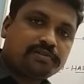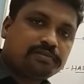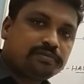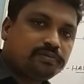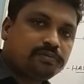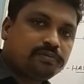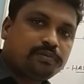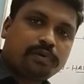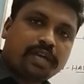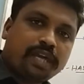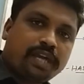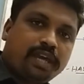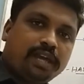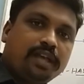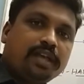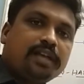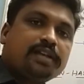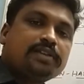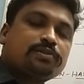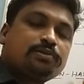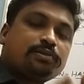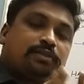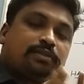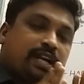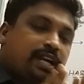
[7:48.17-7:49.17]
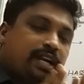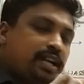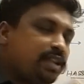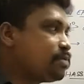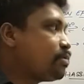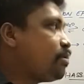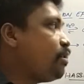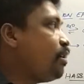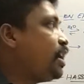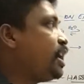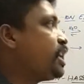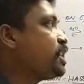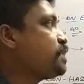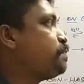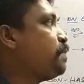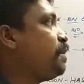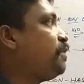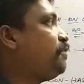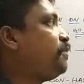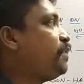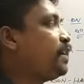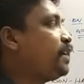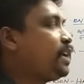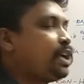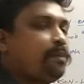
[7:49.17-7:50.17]
Okay, so that is called as
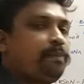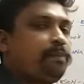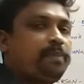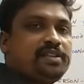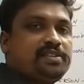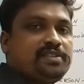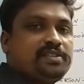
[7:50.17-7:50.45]
buffer capacity.